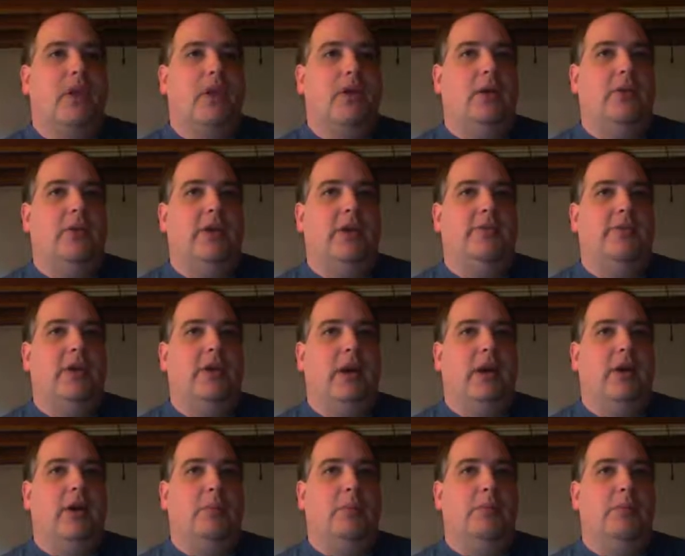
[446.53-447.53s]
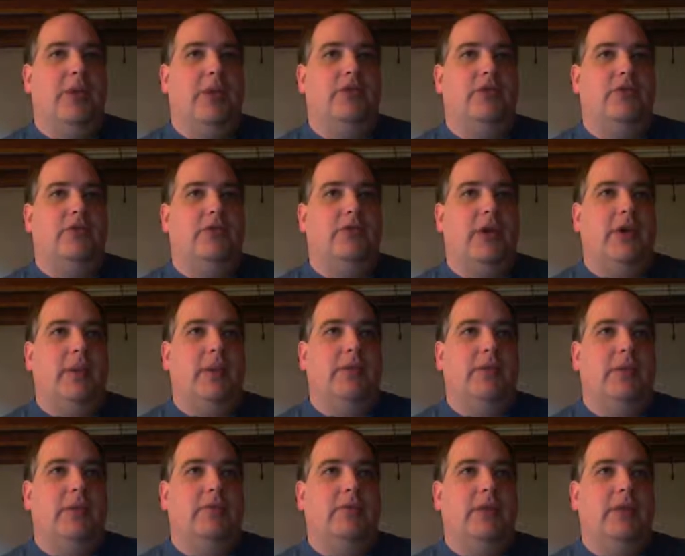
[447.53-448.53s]
We've got our message type that
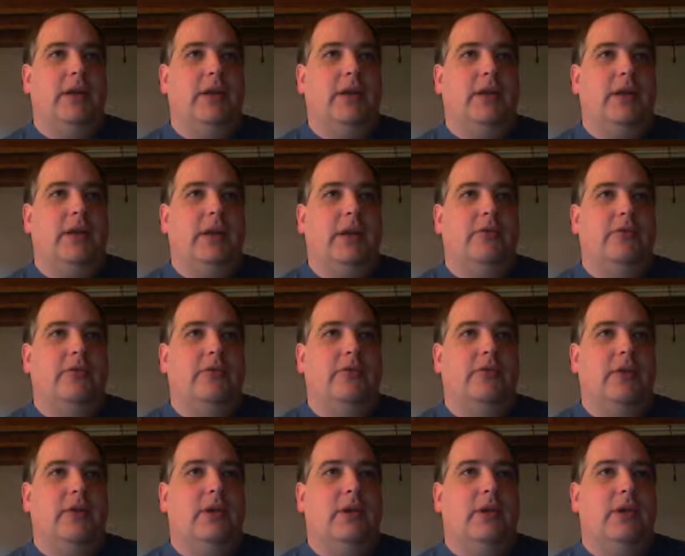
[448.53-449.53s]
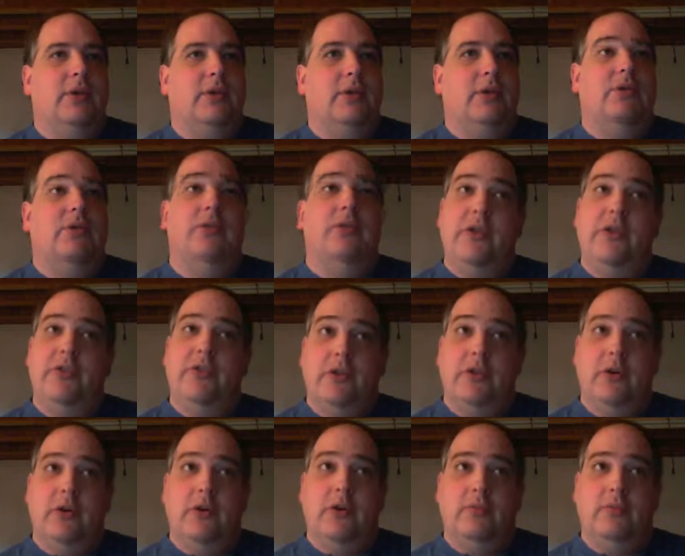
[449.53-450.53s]
we're reading next, which should be
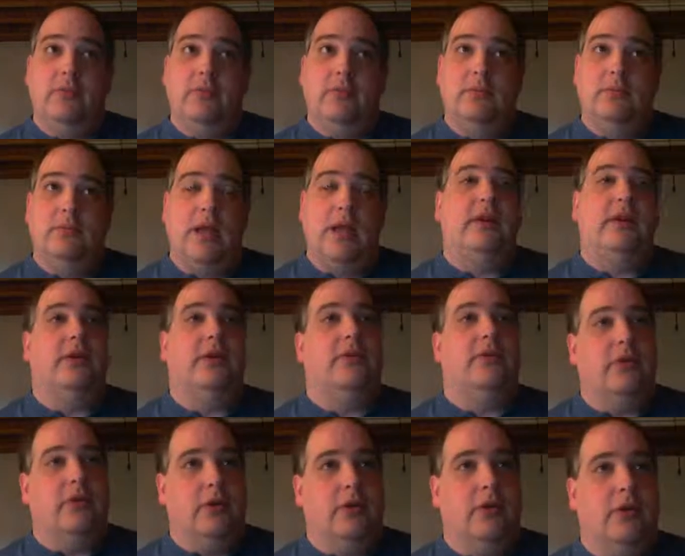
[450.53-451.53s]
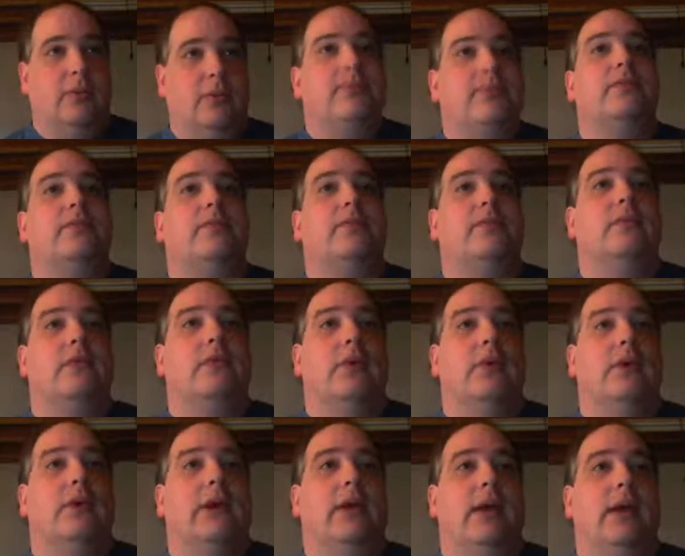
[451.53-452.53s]
0, and it is 0.
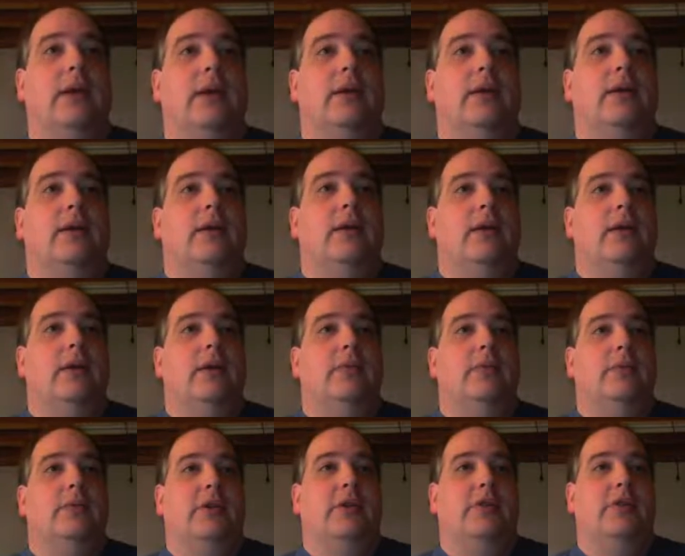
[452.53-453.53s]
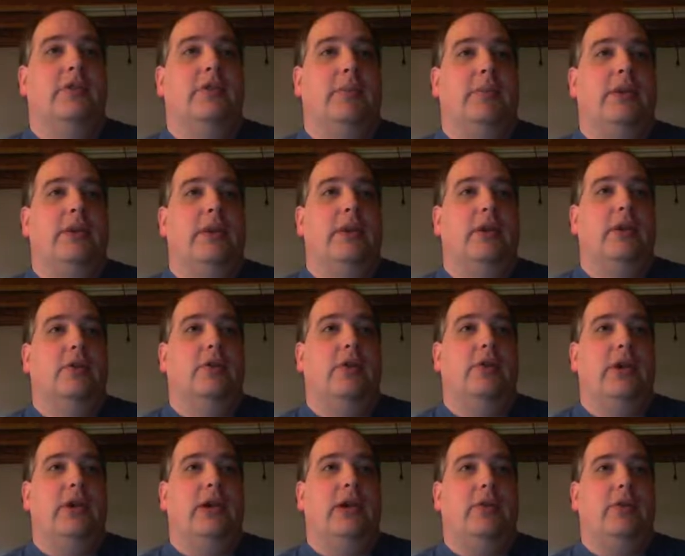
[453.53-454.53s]
Okay, so we're going to step in here,
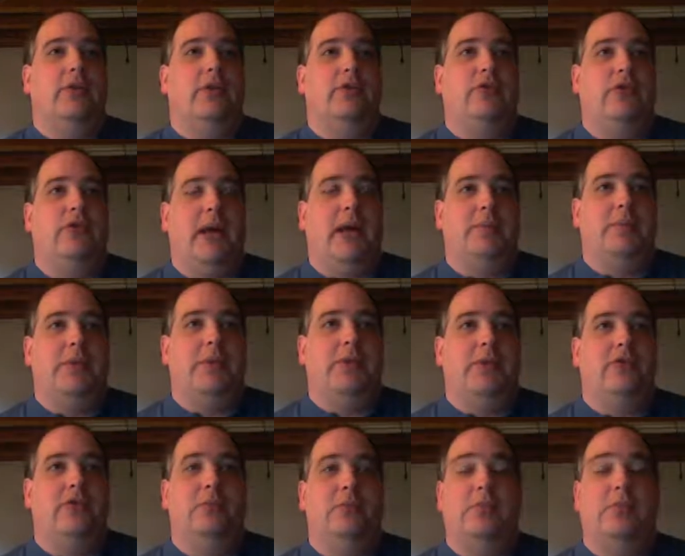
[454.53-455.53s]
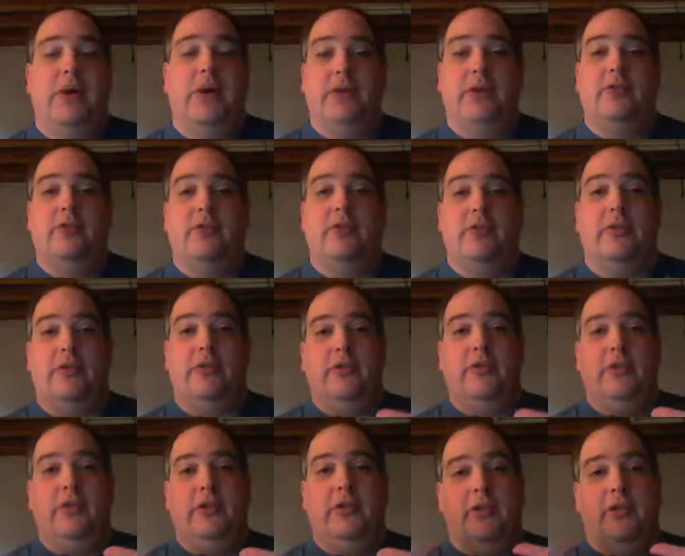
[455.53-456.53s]
read out the chat message bytes. So
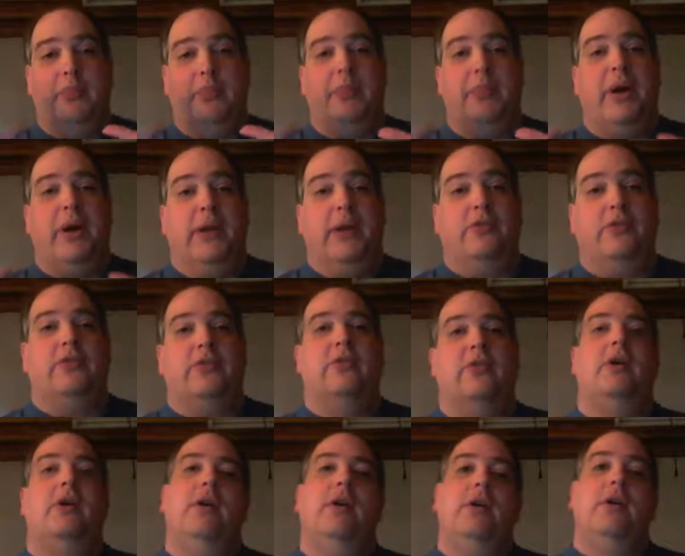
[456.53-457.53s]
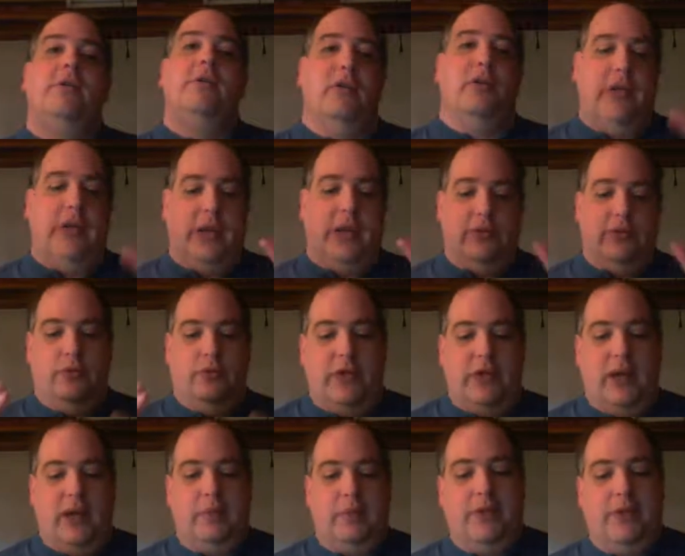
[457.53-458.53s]
these are the bytes for the actual
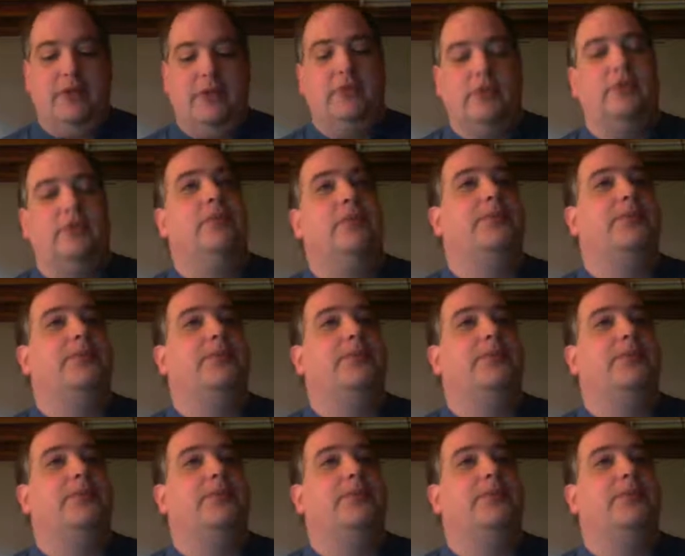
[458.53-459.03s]
chat message.